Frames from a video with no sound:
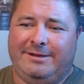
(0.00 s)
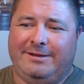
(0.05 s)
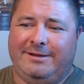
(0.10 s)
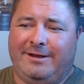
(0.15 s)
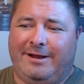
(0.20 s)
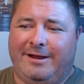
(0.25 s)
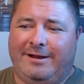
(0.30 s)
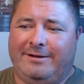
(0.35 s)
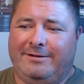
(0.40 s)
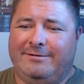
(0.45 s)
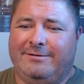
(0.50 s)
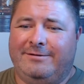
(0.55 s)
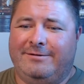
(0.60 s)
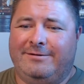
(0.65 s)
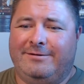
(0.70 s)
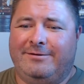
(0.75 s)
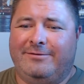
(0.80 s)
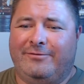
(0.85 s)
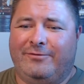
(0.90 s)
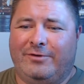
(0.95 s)
I
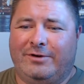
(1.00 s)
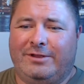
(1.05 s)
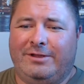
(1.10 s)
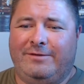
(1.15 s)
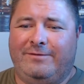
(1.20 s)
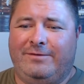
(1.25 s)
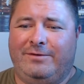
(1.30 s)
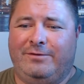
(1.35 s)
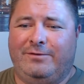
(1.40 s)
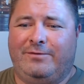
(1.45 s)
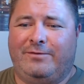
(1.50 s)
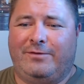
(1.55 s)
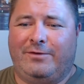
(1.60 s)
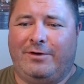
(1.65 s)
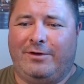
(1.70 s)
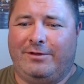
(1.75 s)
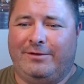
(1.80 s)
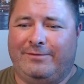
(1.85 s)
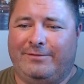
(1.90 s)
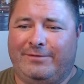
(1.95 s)
forgive you for
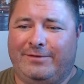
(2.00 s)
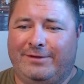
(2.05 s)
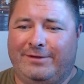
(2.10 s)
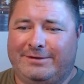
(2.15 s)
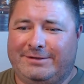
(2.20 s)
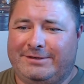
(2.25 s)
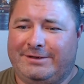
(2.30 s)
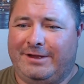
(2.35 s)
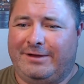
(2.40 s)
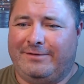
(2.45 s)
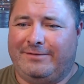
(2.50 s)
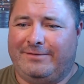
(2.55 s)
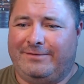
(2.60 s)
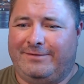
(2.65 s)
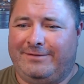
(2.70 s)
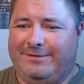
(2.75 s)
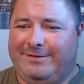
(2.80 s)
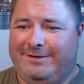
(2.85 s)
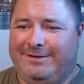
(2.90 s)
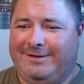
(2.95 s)
all of the stuff,
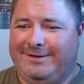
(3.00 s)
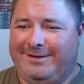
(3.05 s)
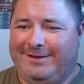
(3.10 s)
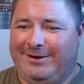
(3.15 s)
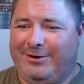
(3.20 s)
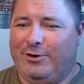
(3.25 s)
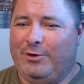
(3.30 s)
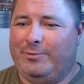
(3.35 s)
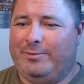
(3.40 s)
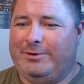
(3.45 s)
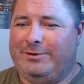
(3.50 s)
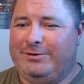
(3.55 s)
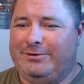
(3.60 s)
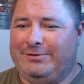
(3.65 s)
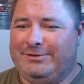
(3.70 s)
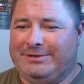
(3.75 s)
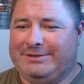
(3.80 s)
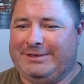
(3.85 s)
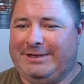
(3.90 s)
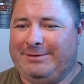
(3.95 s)
and I hope you do
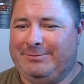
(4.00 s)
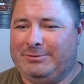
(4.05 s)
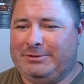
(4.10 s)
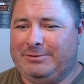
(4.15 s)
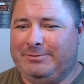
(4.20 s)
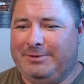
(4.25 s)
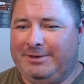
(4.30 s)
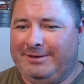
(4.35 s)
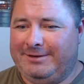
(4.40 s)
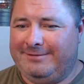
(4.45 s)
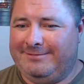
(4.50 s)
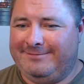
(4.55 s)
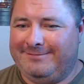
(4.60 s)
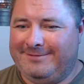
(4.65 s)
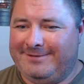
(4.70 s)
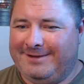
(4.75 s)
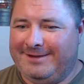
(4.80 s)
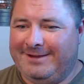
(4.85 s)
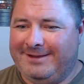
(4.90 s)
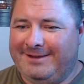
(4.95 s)
the same to me,
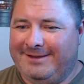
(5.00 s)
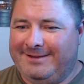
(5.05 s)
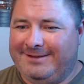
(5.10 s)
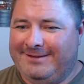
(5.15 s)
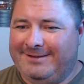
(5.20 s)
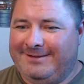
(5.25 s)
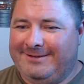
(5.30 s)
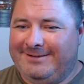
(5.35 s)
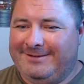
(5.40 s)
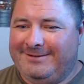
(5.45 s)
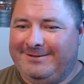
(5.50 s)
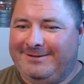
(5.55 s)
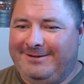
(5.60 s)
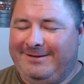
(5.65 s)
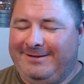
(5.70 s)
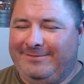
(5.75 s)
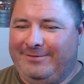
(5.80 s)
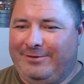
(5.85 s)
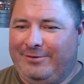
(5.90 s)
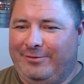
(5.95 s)

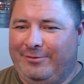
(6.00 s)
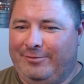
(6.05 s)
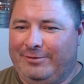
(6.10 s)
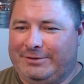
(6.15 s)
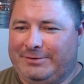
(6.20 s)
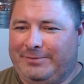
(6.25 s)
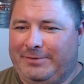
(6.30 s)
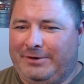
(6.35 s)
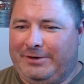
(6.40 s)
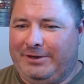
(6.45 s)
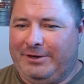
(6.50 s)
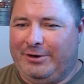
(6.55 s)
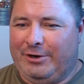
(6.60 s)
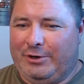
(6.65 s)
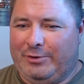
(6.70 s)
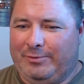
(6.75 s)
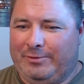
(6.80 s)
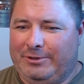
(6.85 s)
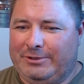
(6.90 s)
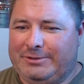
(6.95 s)
even though it was really
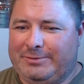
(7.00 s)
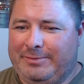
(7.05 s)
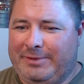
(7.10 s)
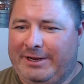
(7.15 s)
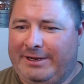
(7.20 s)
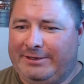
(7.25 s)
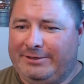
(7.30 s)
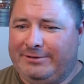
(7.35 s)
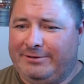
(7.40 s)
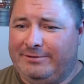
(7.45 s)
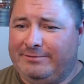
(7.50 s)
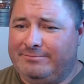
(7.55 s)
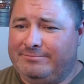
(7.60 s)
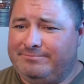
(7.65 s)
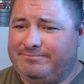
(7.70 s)
harmless banter.